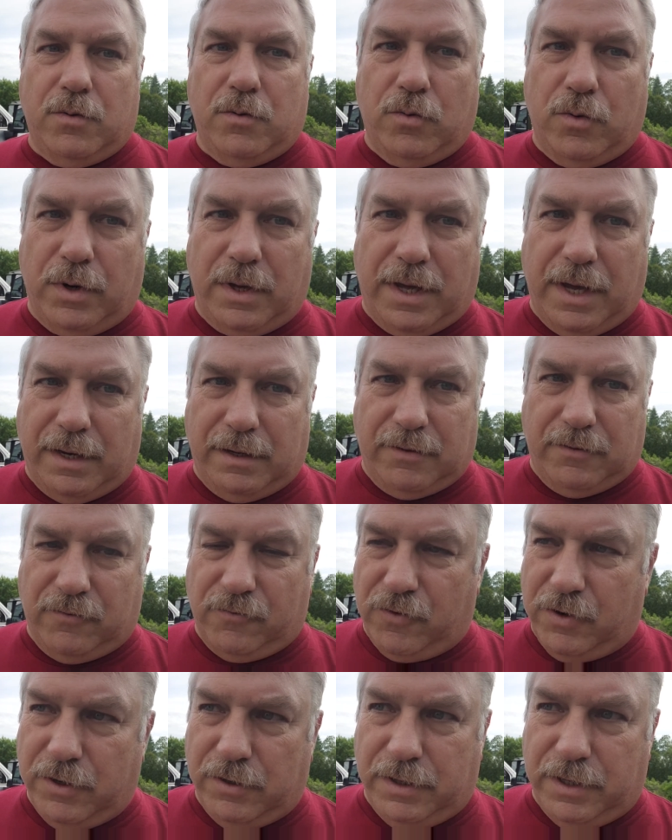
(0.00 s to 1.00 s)
we're getting
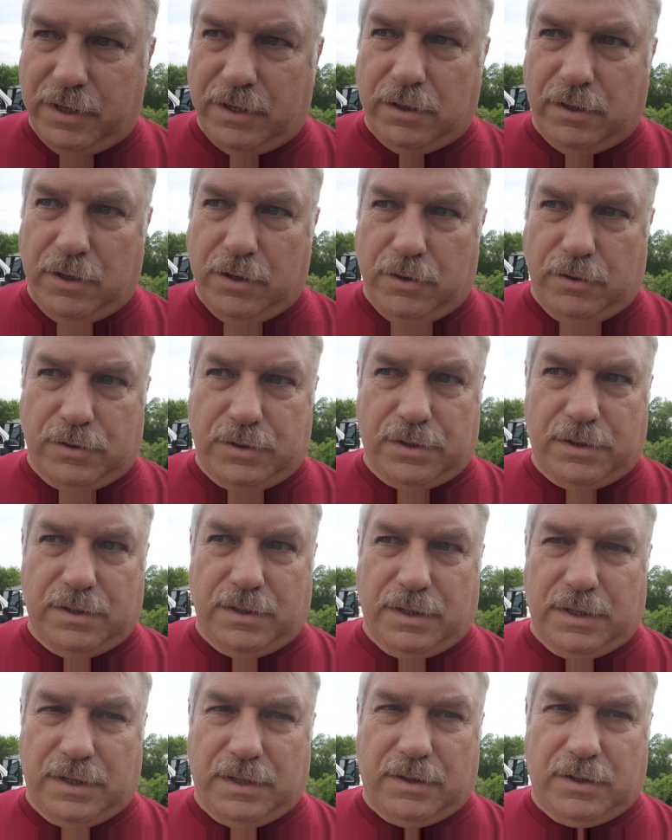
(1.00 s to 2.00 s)
really close
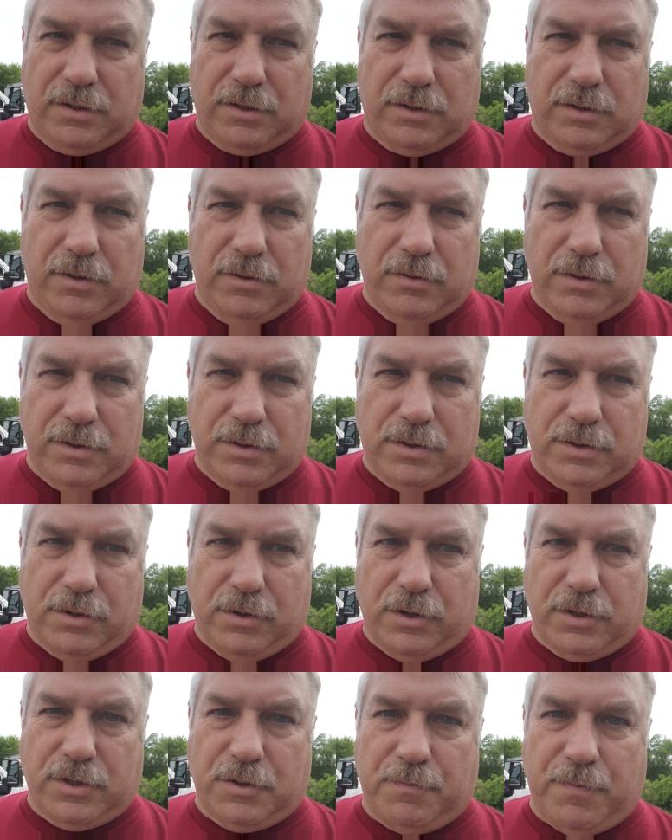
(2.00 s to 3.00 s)
to doing
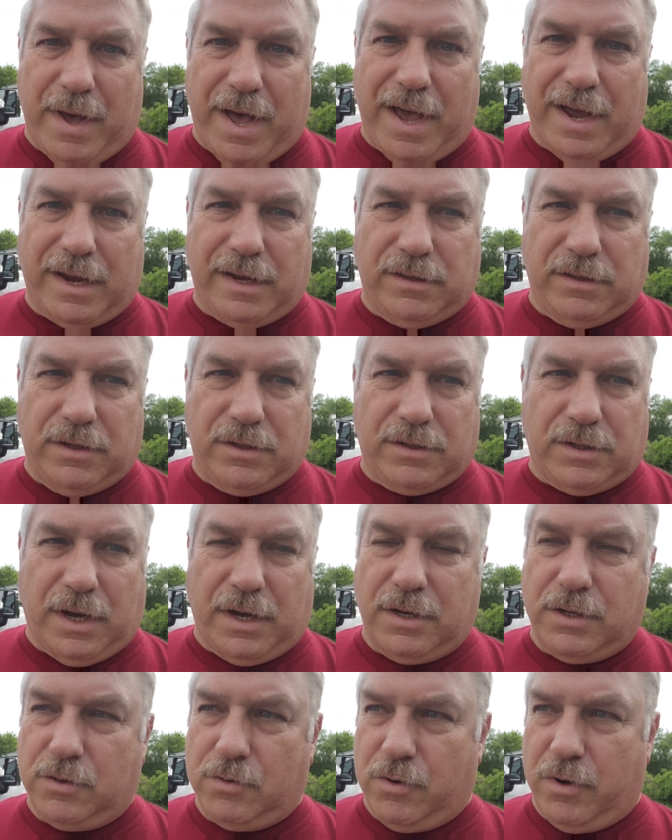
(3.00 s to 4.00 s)
church back in the
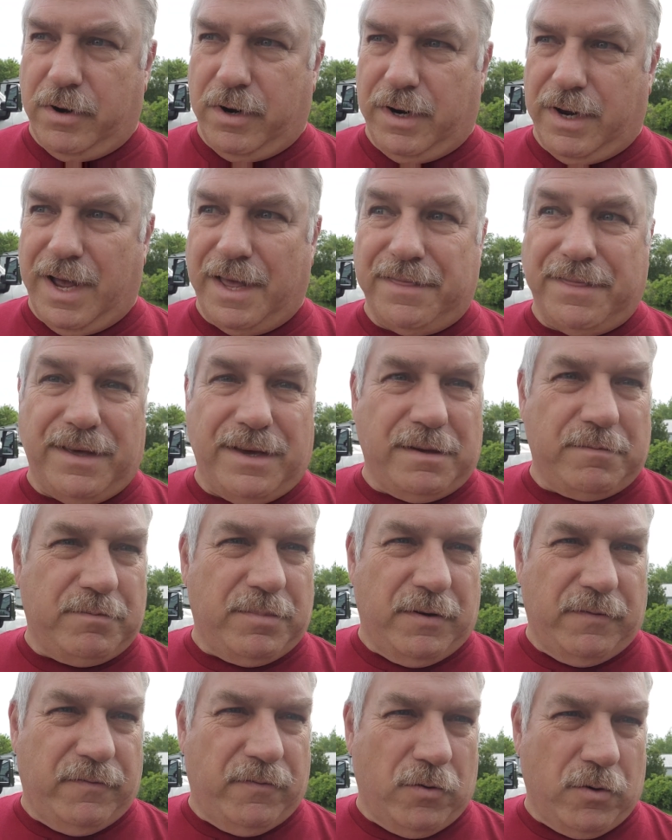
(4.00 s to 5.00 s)
sanctuary. I think
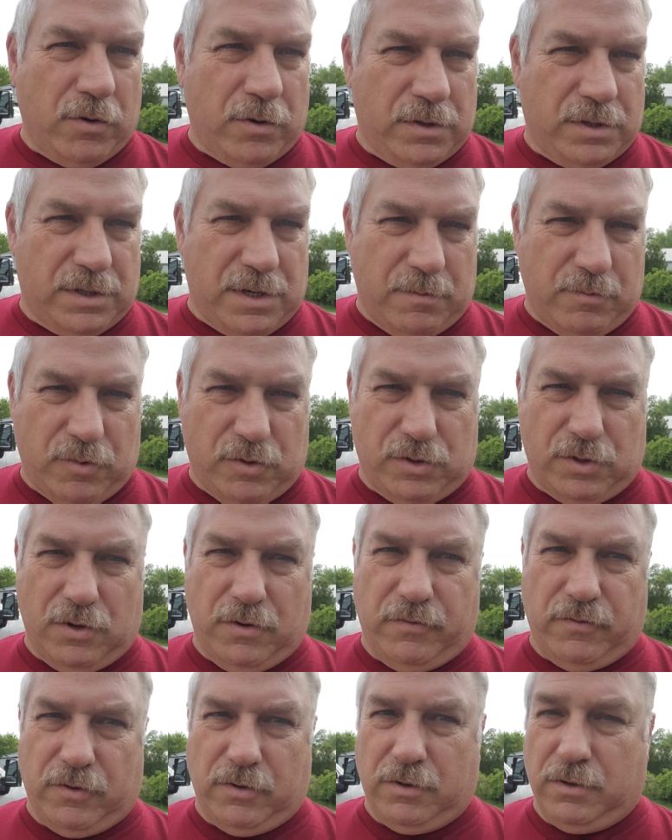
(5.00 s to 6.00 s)
before summer's
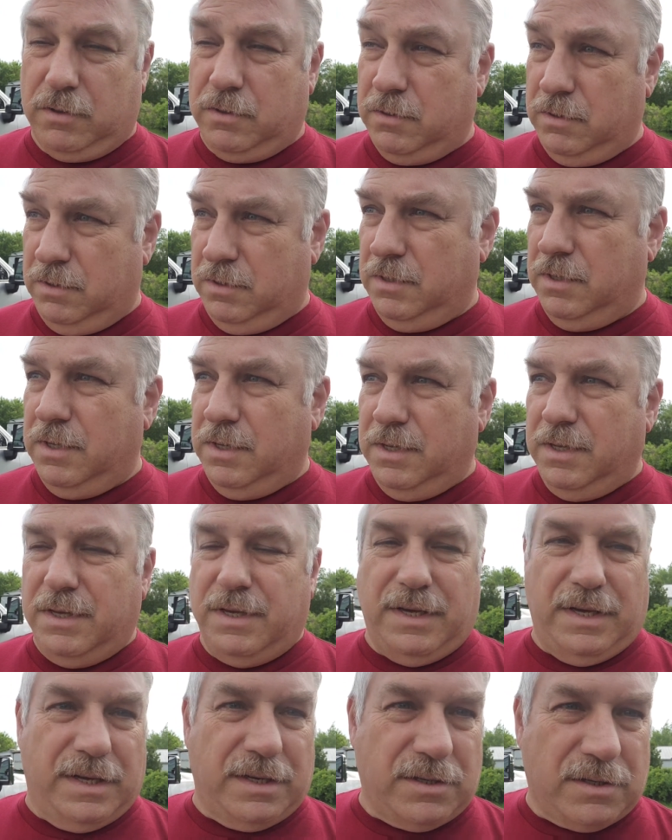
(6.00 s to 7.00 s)
over,
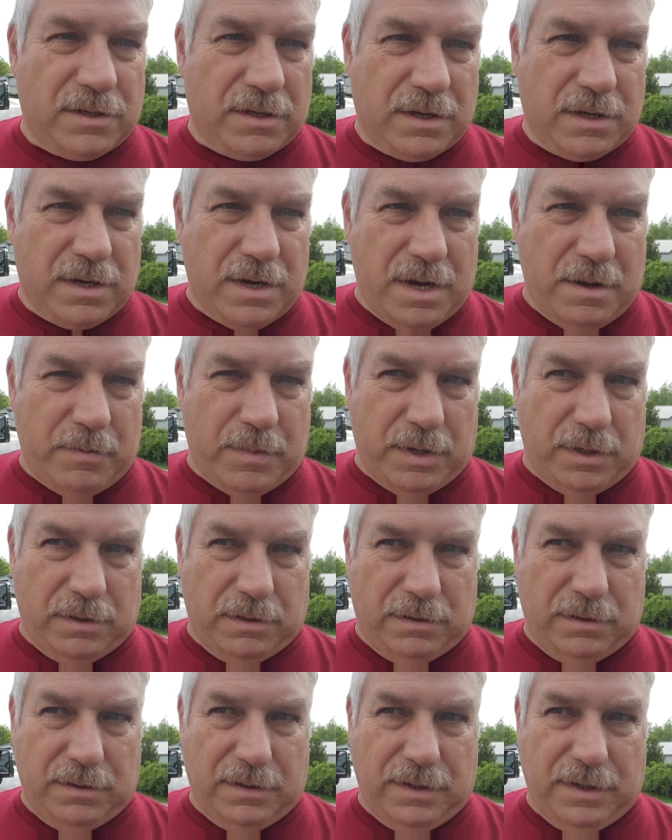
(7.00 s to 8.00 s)
it's coming,
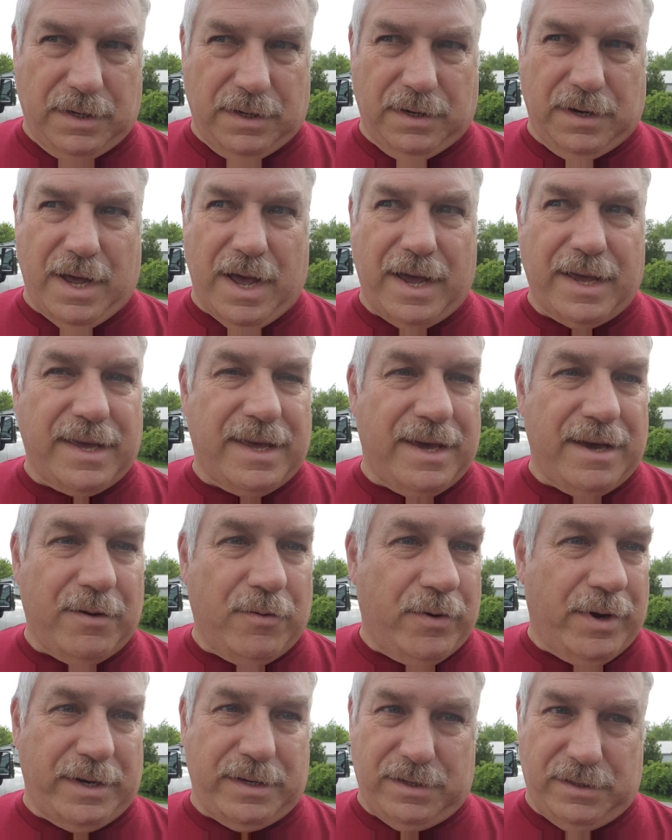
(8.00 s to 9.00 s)
and I can't
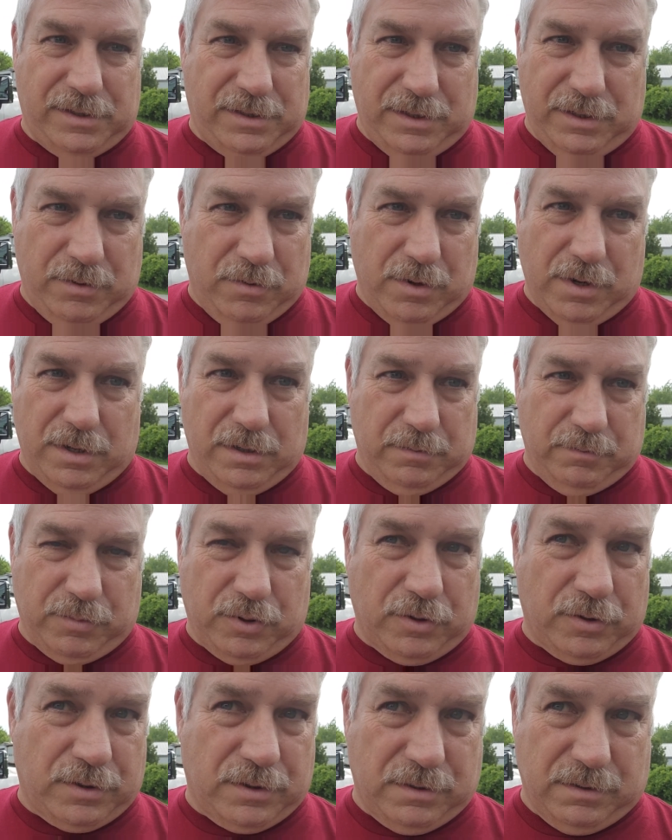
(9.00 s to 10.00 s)
wait to see you all in
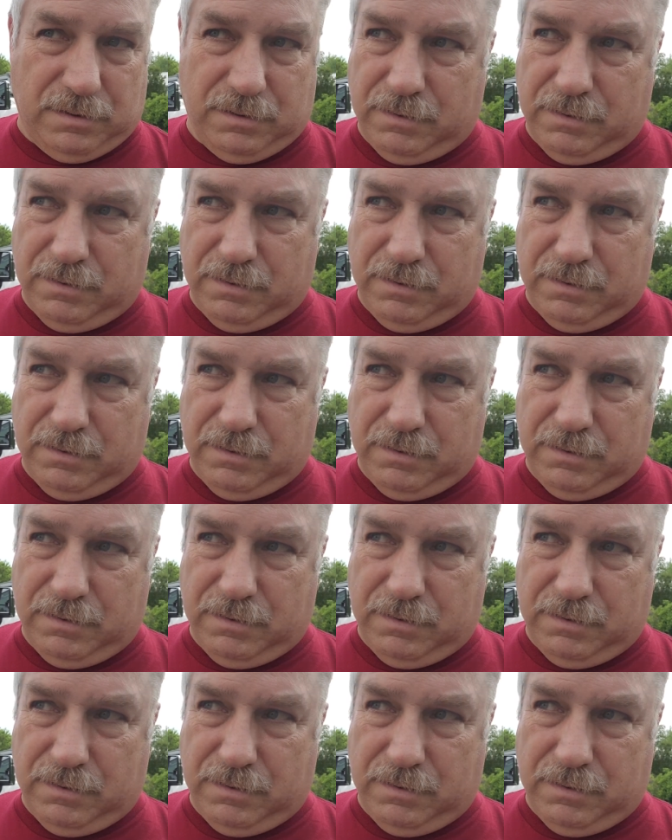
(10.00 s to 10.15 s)
person.